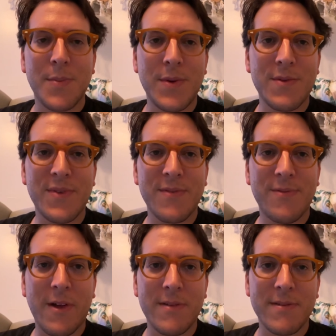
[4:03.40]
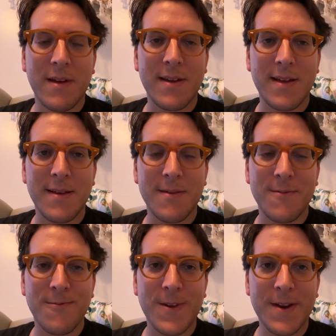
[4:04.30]
beautiful fall Sunday here in
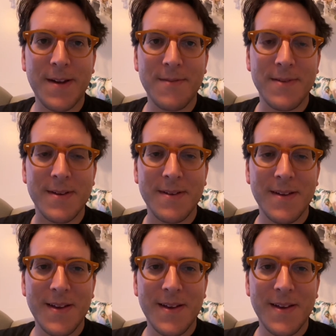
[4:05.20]
Philadelphia.